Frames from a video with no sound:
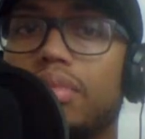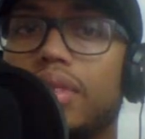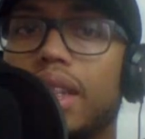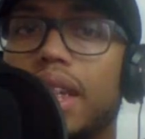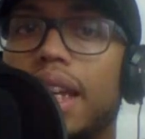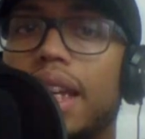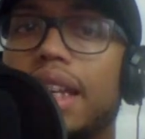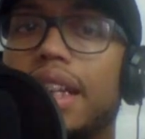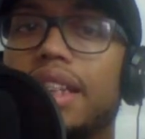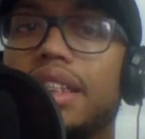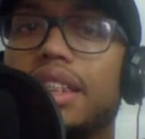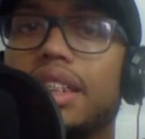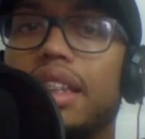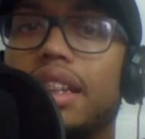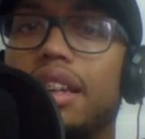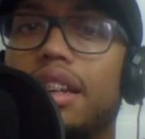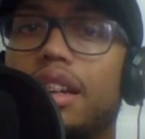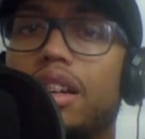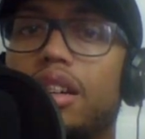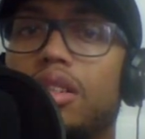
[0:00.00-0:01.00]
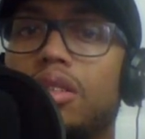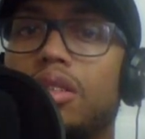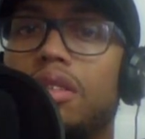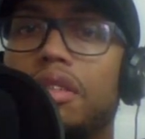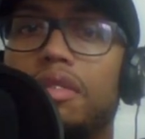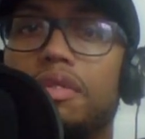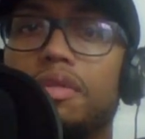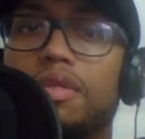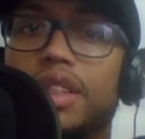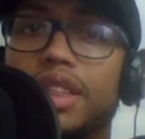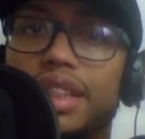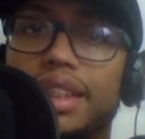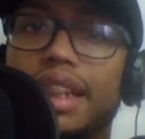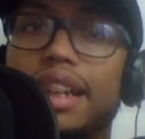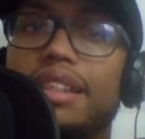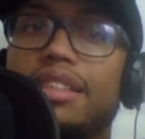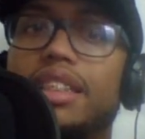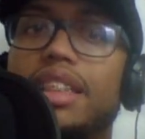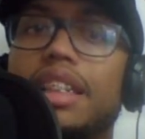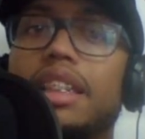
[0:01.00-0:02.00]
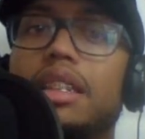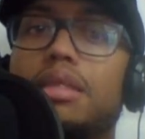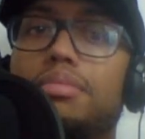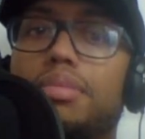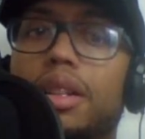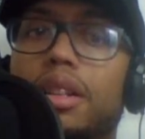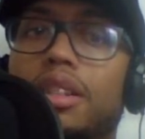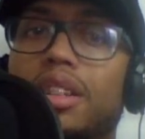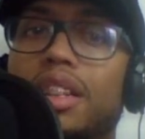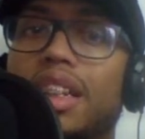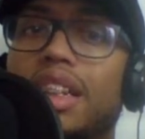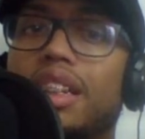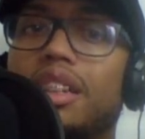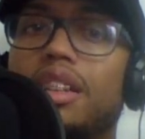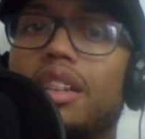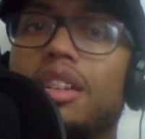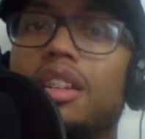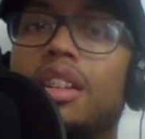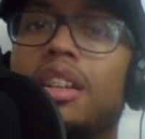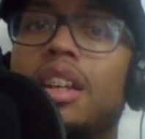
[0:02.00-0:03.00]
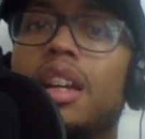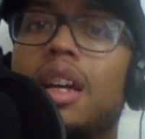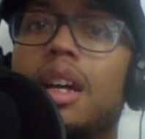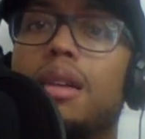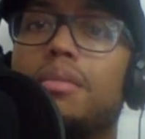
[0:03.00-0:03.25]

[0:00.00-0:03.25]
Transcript: his skill, versatility, and ability could